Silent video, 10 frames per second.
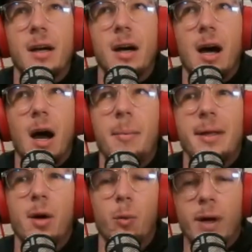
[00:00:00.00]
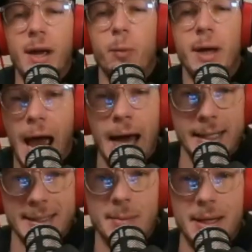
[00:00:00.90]
I mean, that we had a
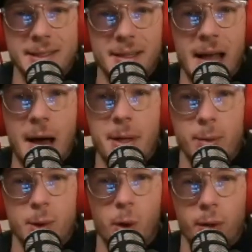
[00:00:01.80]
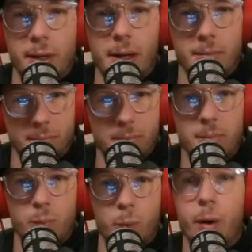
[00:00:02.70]
cement slab that was already,
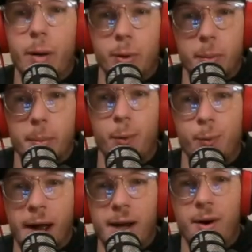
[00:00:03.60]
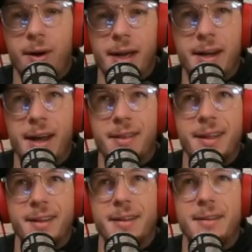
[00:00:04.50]
we were able to build right on, and I
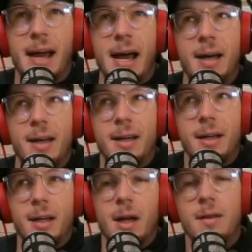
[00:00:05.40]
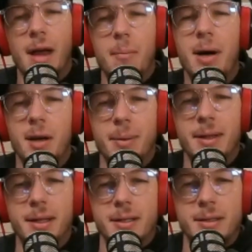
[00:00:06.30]
think that might have been
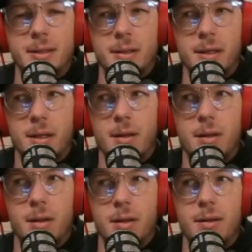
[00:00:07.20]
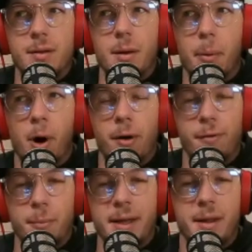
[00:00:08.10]
the part for
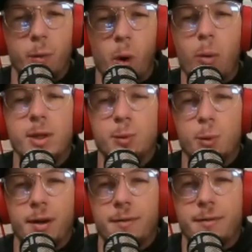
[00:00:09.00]
me that almost would have